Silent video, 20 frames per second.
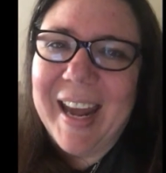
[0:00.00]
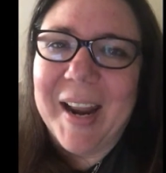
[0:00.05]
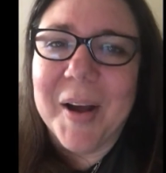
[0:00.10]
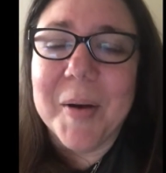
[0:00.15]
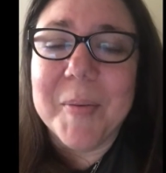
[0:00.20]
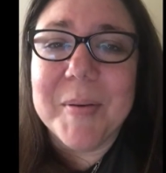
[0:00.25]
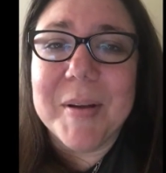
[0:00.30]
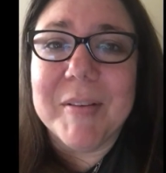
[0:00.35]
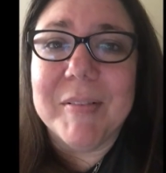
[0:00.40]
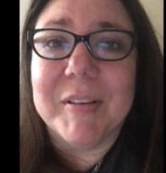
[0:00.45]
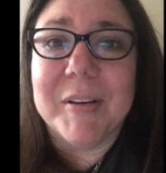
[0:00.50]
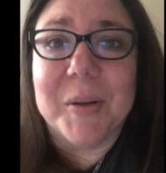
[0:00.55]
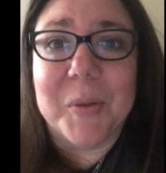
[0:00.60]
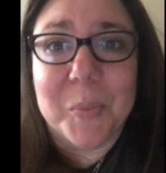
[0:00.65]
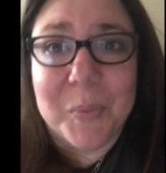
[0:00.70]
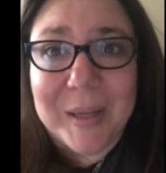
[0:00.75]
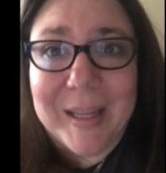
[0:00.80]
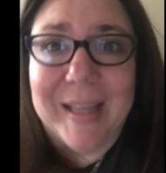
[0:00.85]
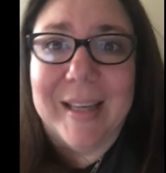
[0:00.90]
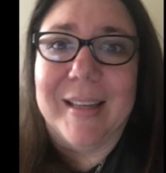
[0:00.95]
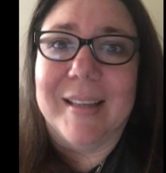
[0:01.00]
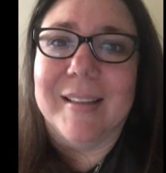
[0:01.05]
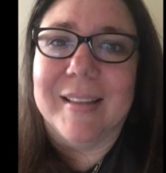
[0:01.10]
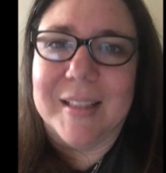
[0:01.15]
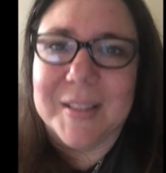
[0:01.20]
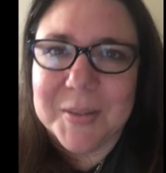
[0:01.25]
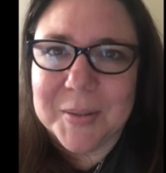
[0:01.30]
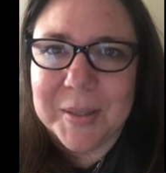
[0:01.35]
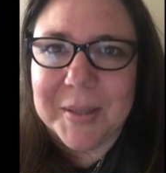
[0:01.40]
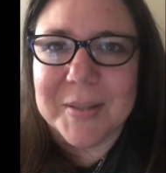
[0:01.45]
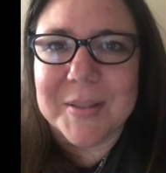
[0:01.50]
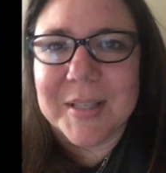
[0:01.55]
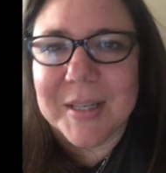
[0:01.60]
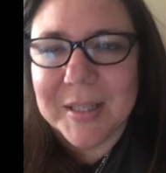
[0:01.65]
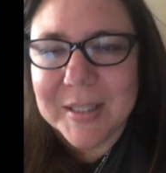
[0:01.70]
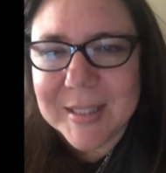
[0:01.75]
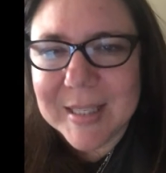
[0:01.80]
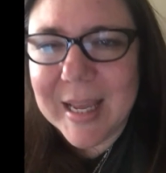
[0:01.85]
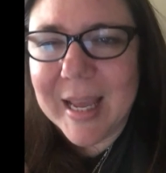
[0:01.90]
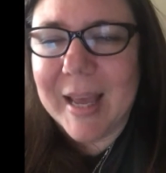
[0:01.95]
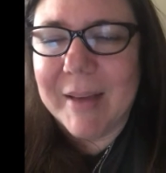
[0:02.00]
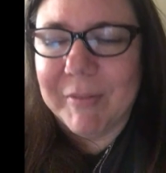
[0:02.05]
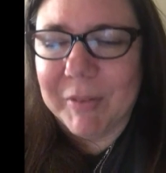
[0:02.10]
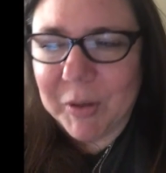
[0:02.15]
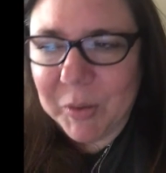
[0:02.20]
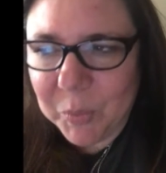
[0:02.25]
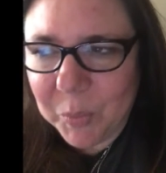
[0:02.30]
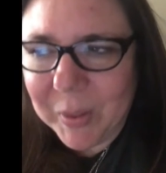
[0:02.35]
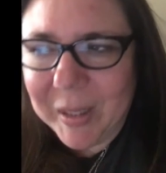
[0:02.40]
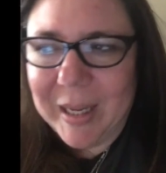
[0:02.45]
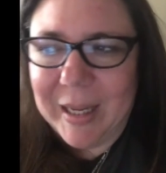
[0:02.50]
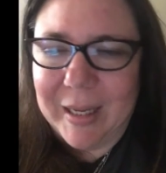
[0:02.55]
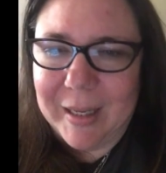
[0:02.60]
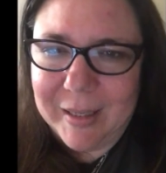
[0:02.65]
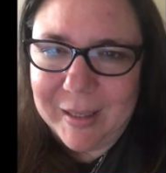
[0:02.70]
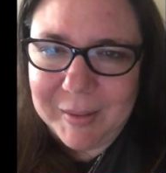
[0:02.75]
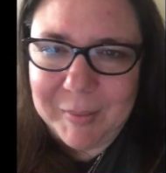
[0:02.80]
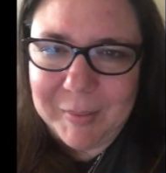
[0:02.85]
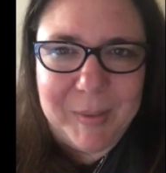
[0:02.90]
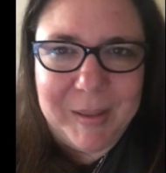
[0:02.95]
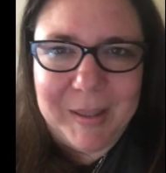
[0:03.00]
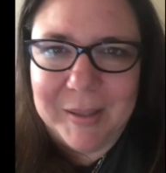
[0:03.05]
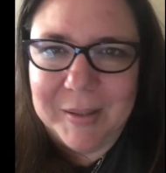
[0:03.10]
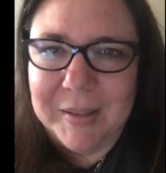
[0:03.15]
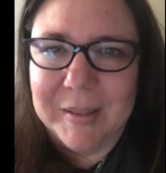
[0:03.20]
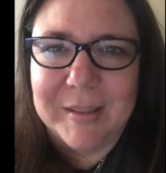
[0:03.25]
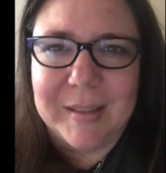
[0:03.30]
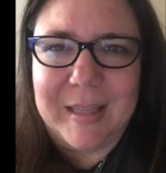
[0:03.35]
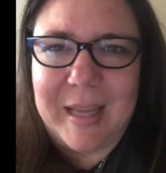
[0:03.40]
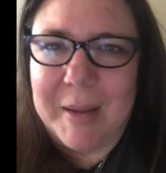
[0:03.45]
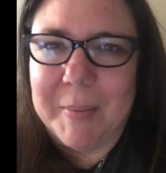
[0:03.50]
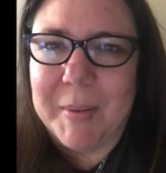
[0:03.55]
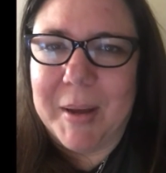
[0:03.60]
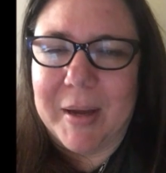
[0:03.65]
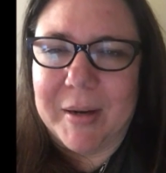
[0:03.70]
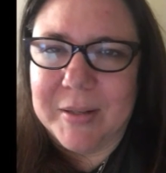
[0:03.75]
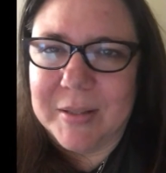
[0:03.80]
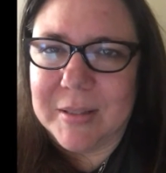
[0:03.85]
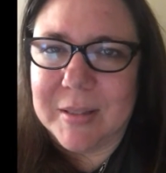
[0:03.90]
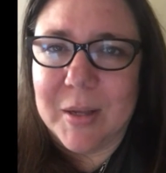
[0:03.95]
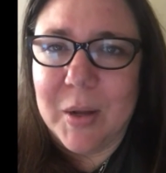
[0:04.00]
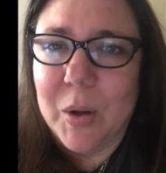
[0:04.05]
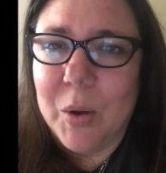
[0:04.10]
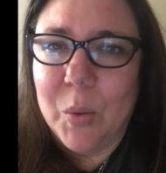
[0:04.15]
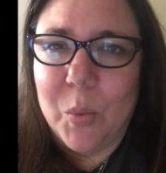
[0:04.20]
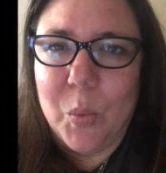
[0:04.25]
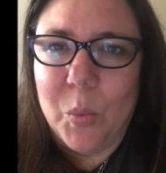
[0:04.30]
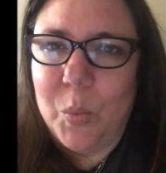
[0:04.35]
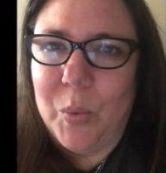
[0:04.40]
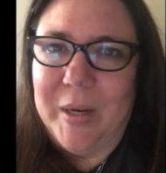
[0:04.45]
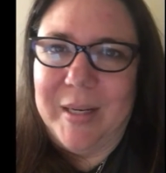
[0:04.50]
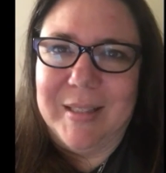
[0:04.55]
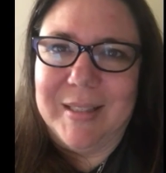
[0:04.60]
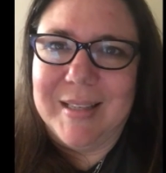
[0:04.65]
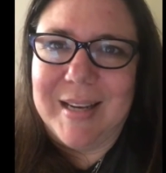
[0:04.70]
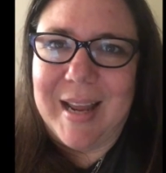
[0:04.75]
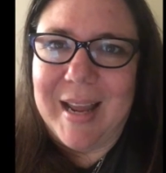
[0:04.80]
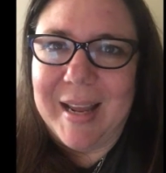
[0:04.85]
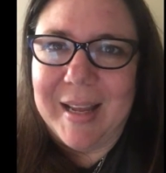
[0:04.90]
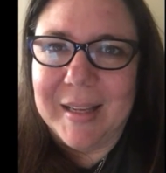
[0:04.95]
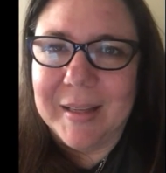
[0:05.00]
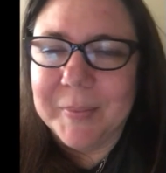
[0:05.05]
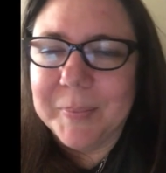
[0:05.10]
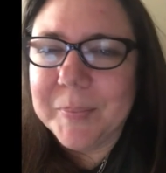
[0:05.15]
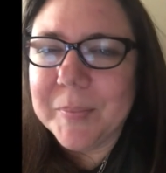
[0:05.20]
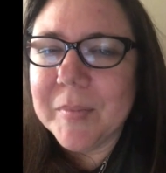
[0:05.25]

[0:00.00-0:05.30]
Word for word: and I hope you have a good week. That's what I was going to say, have a good week, but it came out as Wednesday.